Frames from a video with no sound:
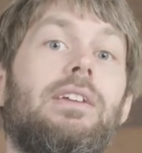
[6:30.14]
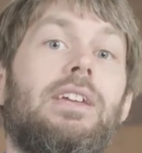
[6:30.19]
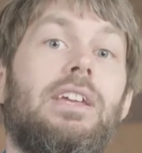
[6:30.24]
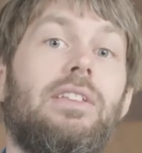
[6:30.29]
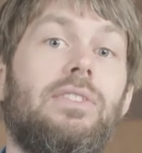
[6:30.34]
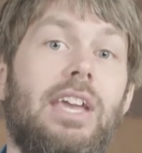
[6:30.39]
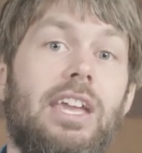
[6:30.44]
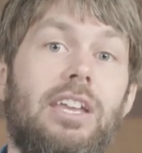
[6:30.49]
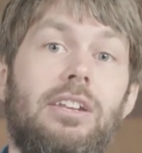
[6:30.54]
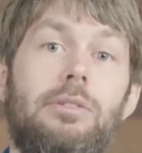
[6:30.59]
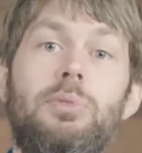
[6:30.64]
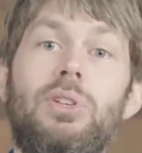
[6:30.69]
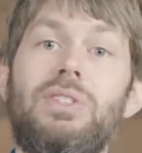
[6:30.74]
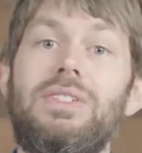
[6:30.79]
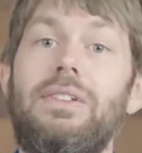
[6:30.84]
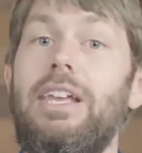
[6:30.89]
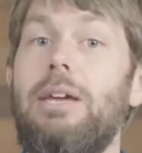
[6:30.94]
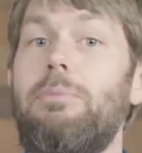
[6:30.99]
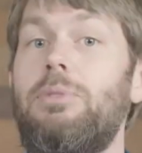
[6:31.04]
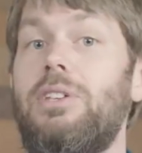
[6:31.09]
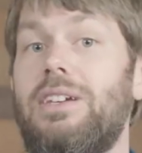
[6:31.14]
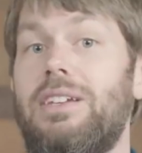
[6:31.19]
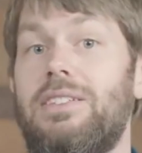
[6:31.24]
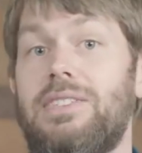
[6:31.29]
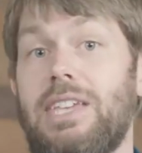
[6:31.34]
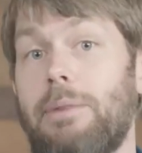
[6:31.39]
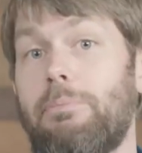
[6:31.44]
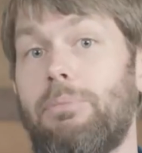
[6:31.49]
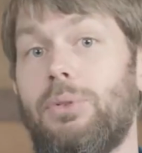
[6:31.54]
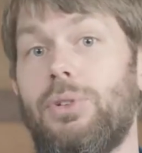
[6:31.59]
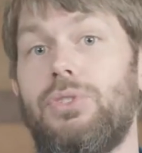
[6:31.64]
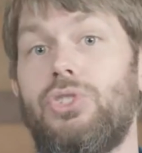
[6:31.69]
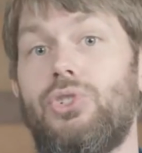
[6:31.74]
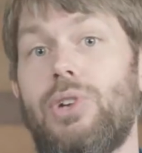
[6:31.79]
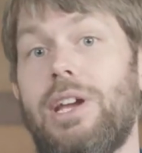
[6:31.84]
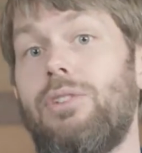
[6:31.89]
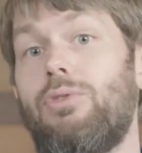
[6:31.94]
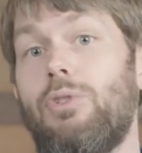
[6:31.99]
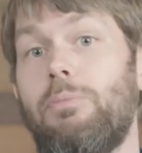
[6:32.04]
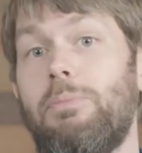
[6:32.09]
In the AWS Lambda example,
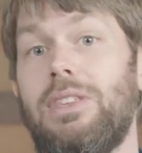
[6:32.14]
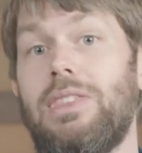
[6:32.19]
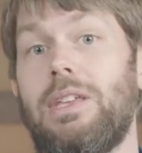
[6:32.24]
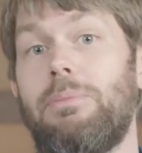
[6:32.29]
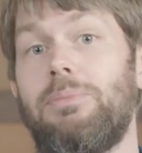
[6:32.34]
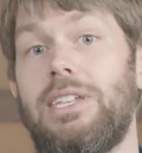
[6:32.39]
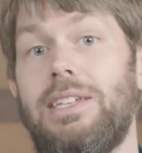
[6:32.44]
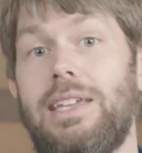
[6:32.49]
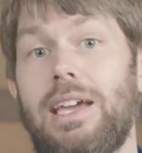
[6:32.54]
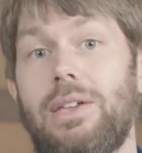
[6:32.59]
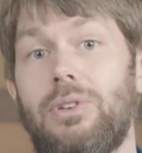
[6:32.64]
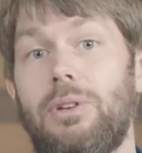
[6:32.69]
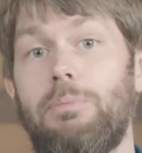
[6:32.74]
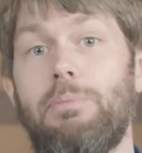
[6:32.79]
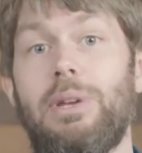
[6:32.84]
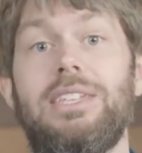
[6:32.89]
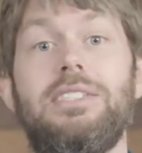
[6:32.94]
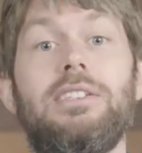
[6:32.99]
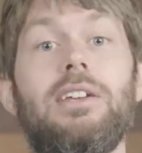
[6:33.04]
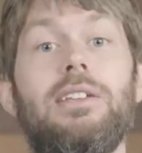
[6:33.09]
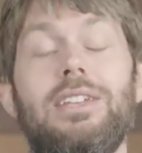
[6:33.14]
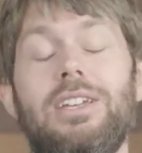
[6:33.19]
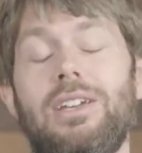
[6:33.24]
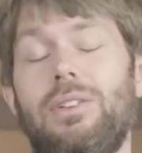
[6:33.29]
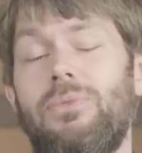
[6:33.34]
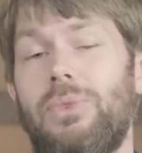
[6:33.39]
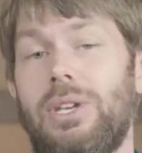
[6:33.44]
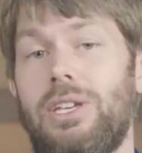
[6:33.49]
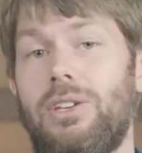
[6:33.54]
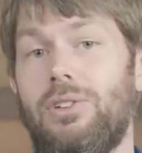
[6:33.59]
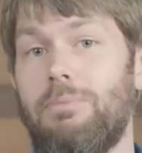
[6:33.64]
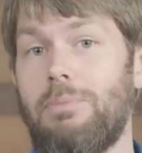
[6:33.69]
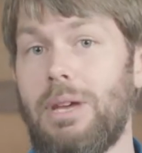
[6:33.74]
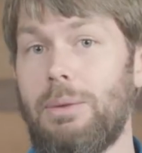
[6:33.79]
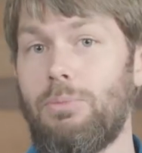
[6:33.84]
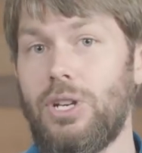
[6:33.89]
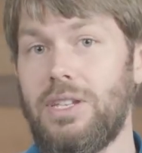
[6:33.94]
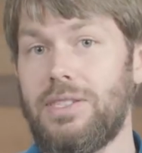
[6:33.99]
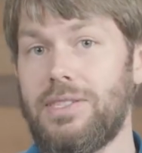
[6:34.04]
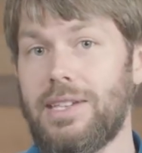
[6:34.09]
try grouping them together based on the configured
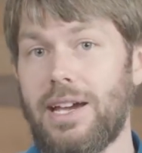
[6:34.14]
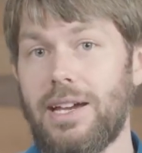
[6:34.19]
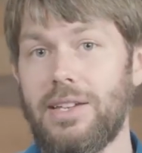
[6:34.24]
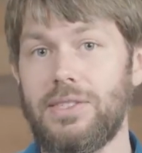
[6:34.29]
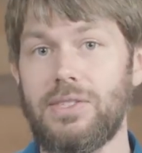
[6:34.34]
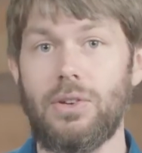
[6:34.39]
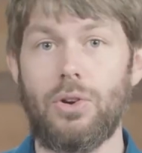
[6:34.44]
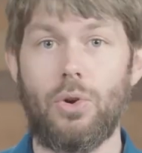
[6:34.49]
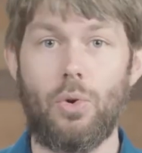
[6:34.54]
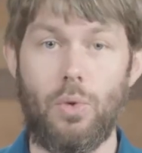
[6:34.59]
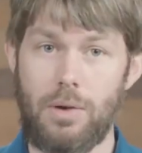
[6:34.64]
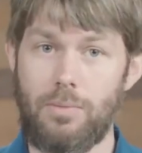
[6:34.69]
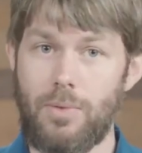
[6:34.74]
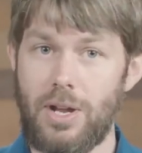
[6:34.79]
memory size or